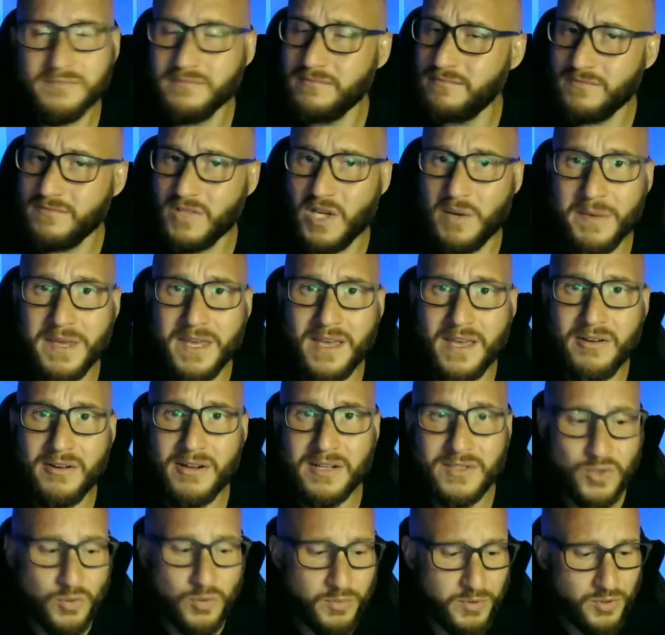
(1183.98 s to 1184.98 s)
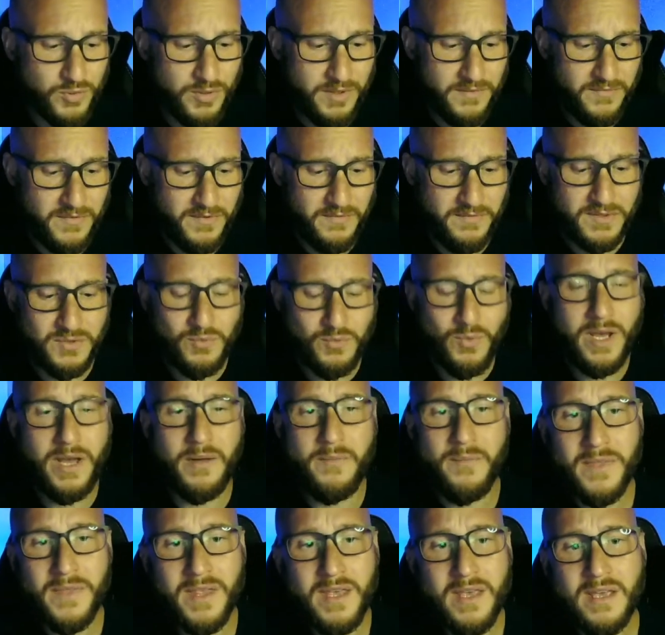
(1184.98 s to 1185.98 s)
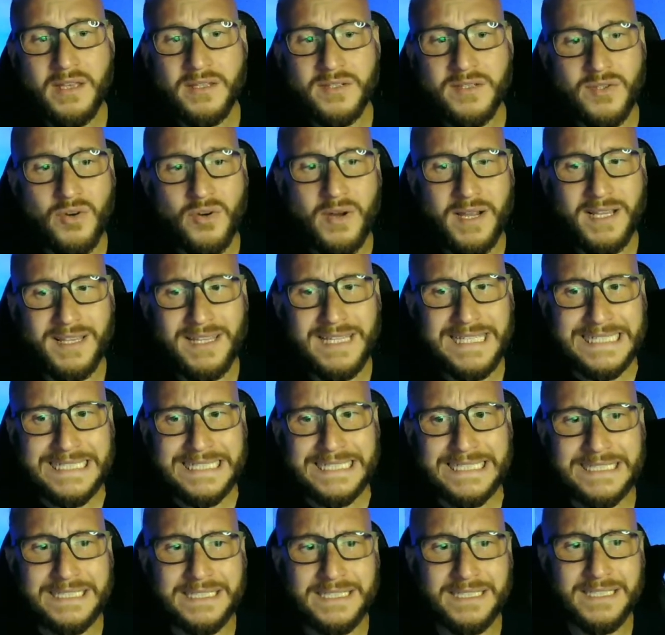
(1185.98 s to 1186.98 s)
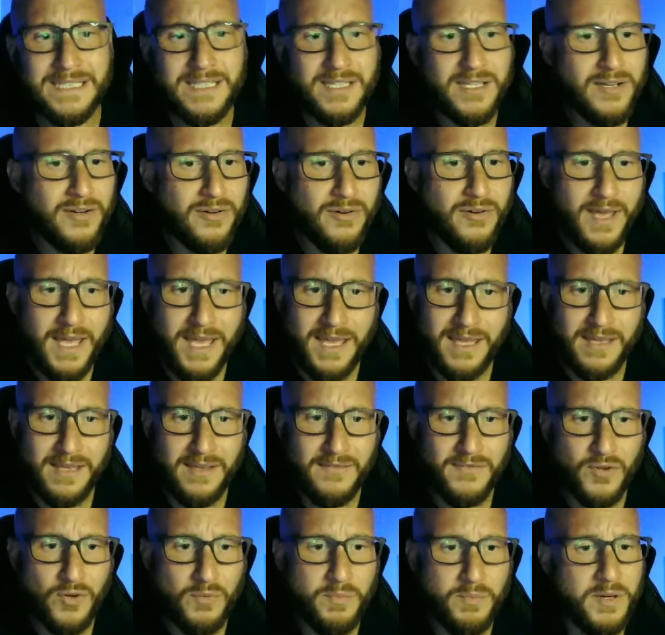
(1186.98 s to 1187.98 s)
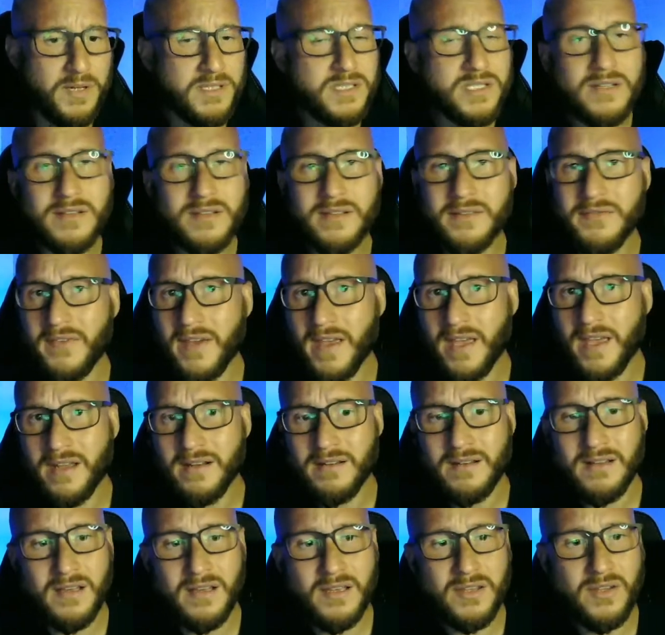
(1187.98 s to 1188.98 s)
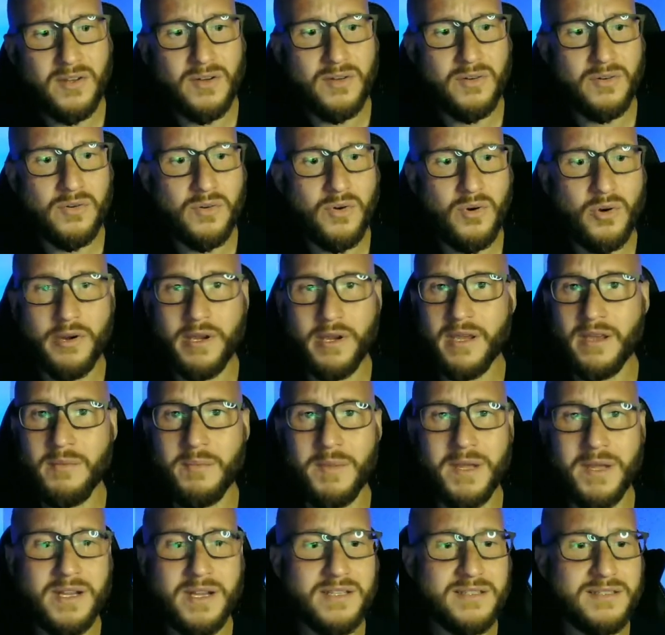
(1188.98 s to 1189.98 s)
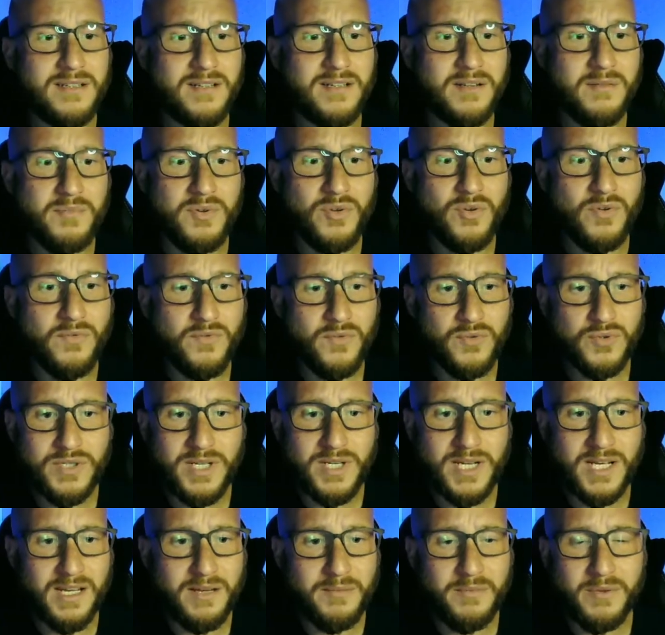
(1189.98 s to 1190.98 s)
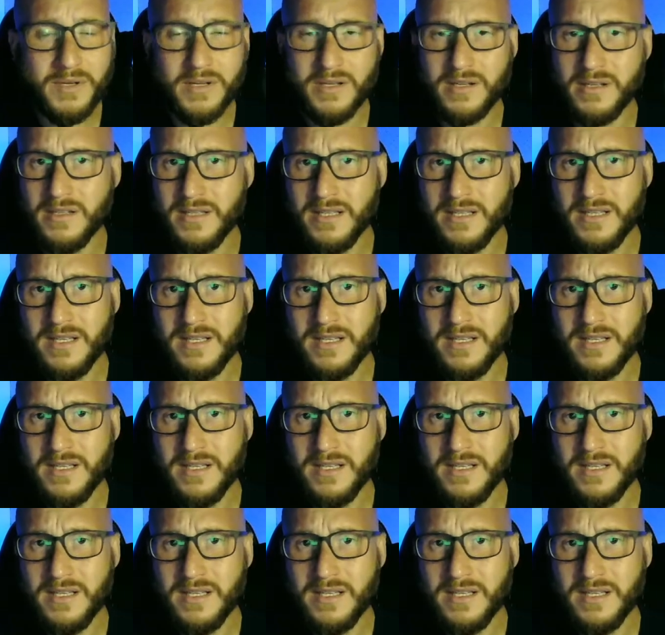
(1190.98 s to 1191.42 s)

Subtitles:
coming out October 25th as well. So I think, hey, if you're a Punchelly fan, Jorge Jimenez did a beautiful job,